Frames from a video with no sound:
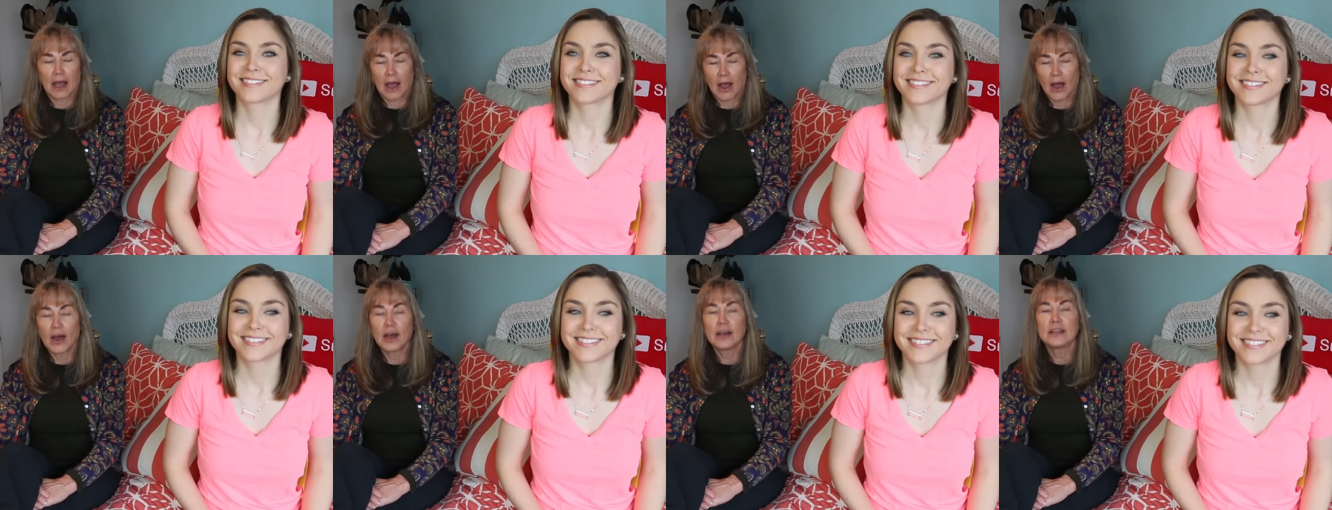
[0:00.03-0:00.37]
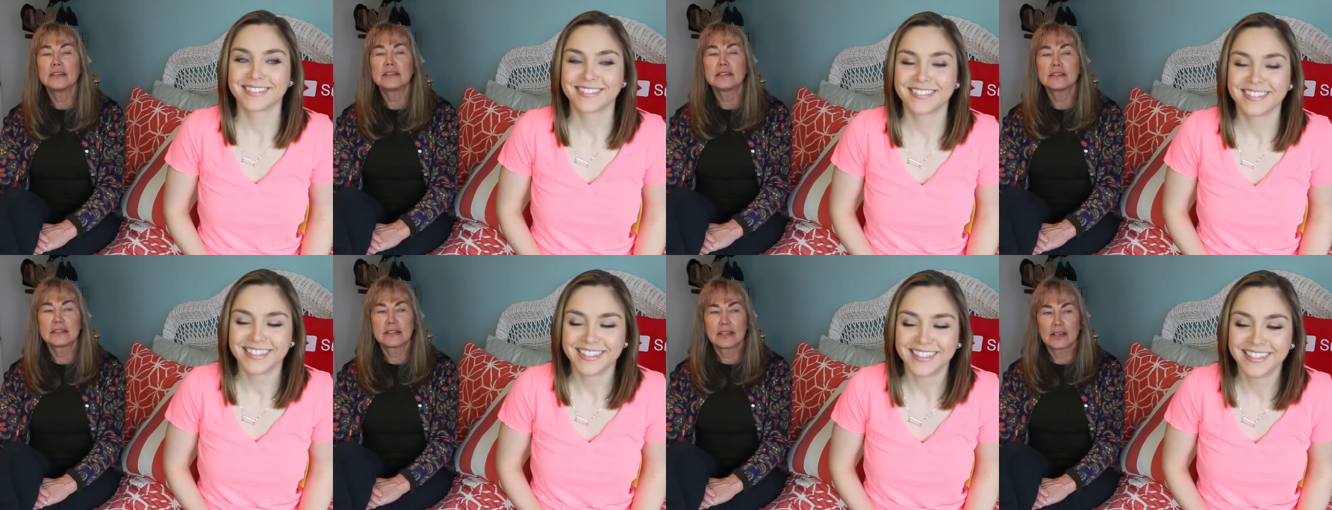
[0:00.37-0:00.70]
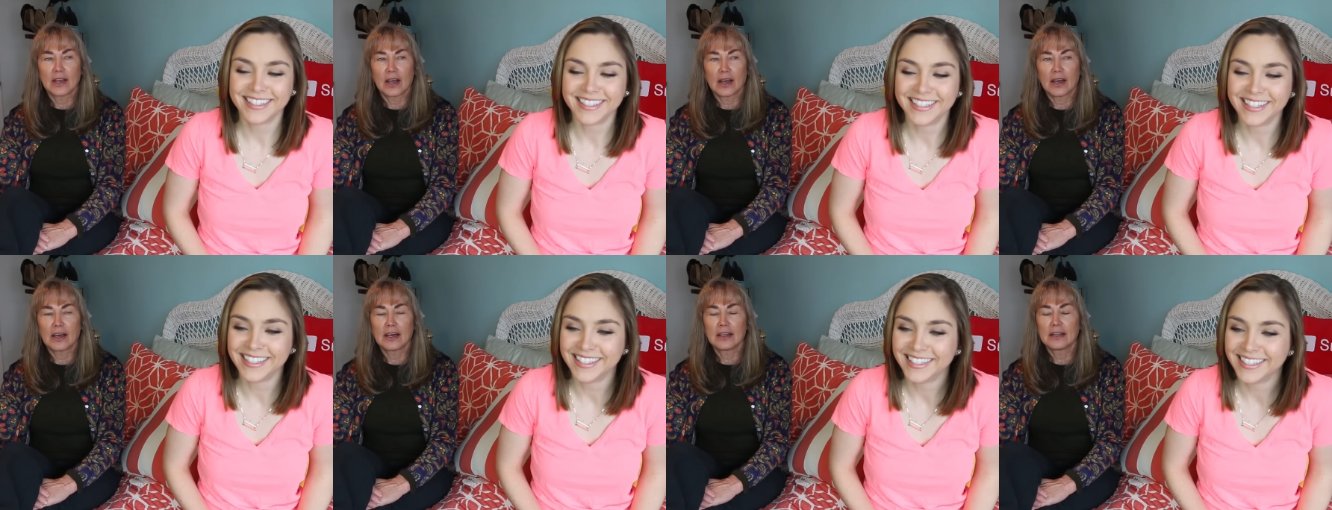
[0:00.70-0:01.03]
Speaker 1: honest
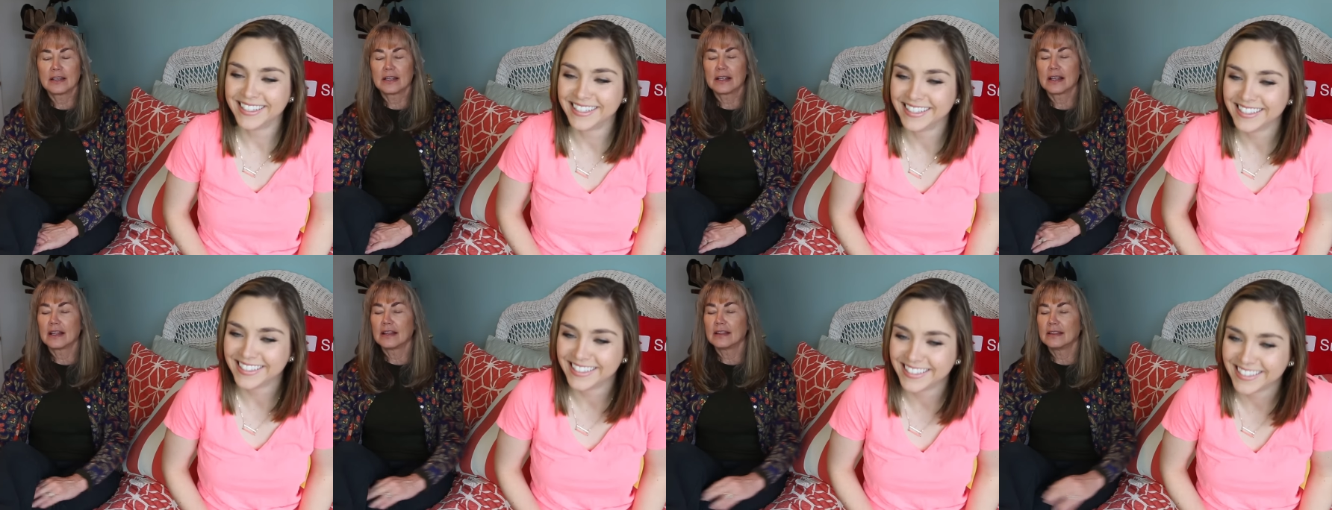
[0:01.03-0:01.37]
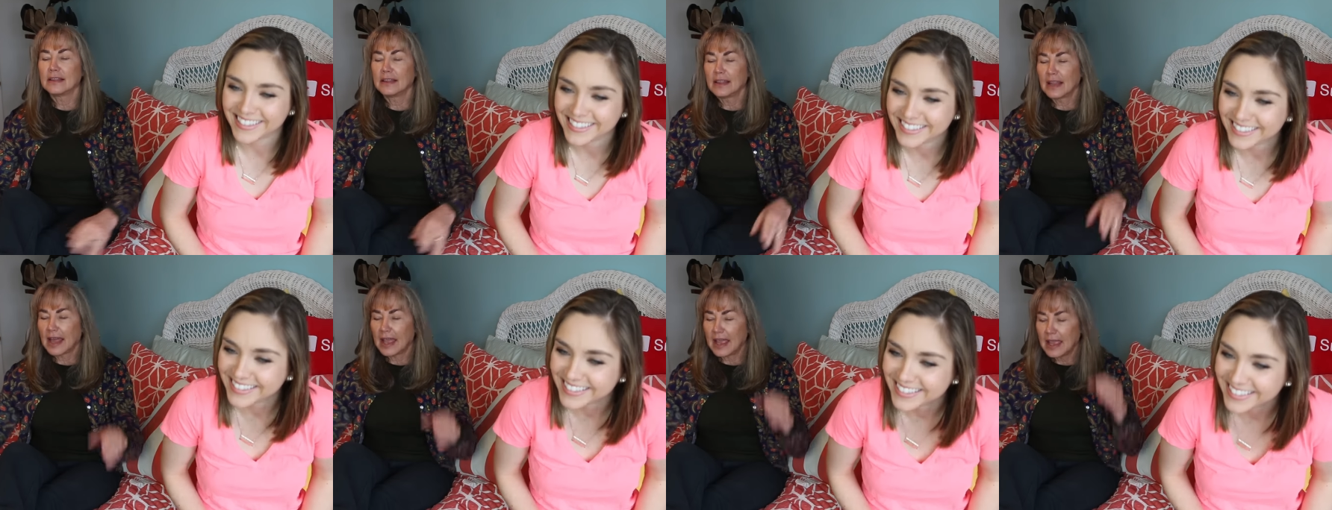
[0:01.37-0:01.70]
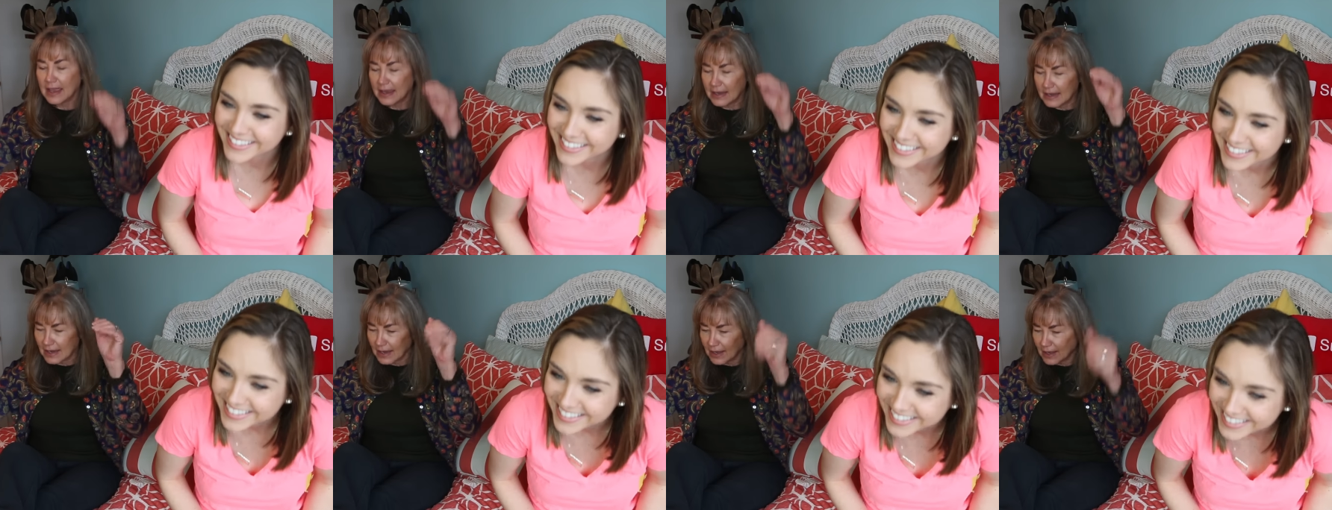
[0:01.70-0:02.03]
to God,
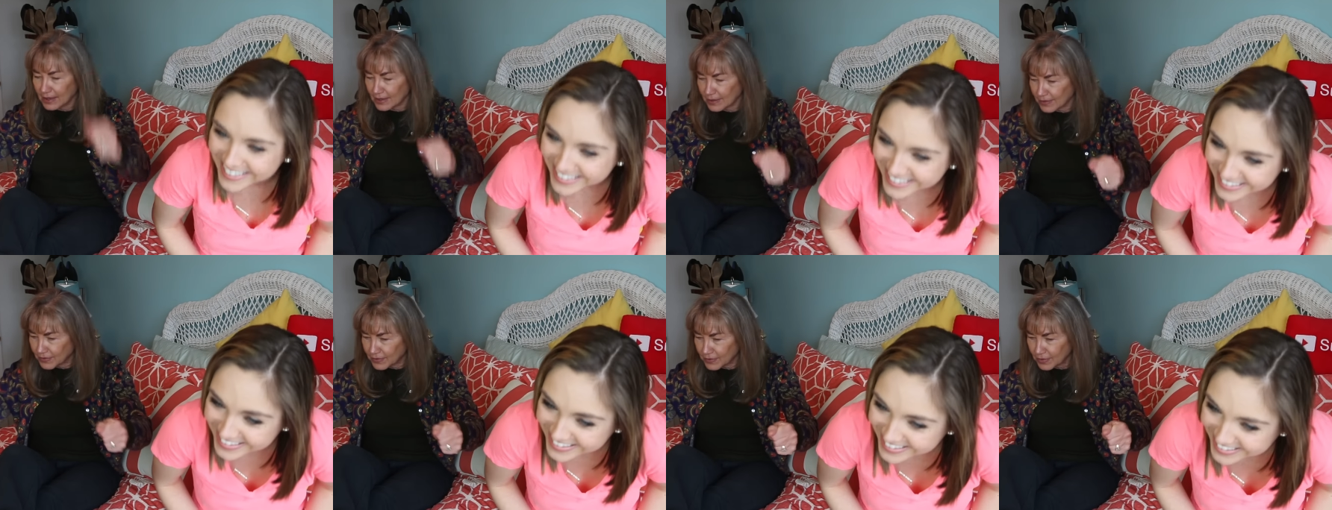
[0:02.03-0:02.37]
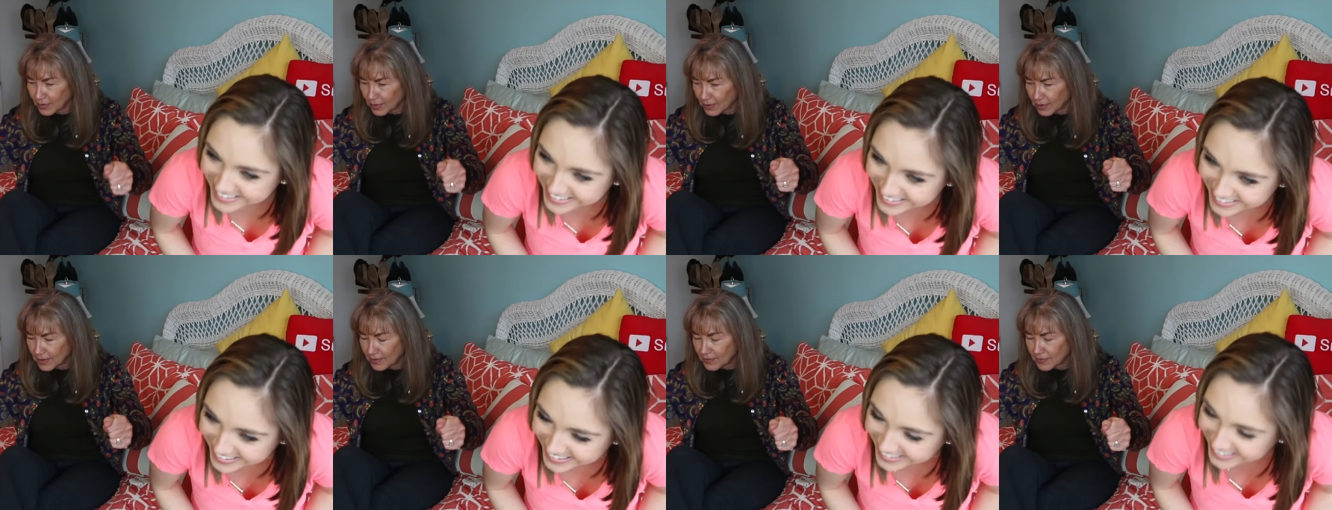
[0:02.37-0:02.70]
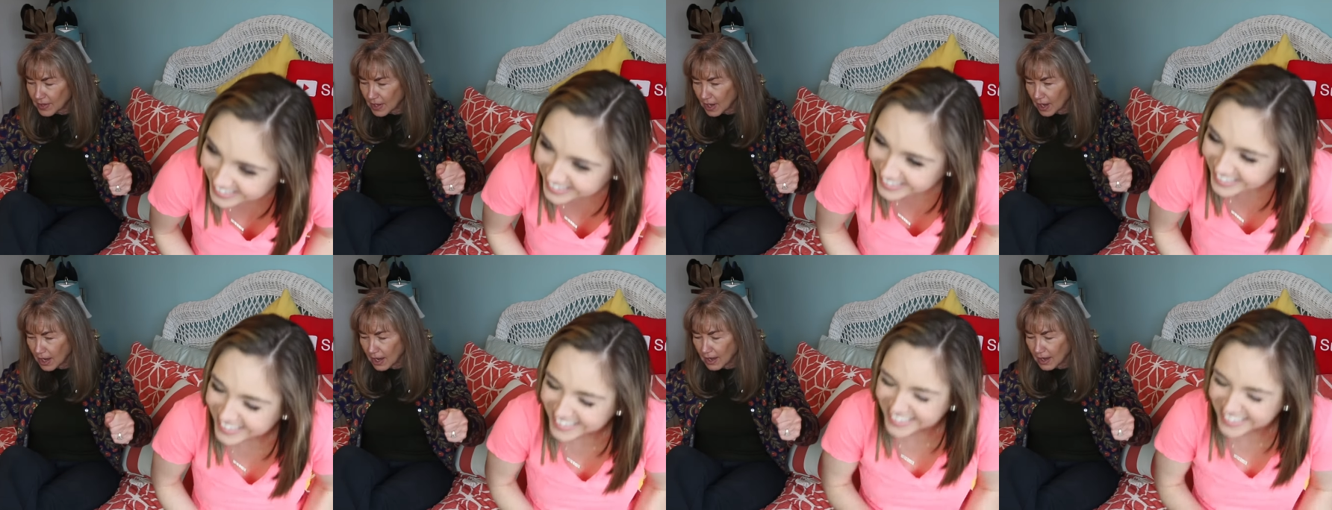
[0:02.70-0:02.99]
laid on the floor of the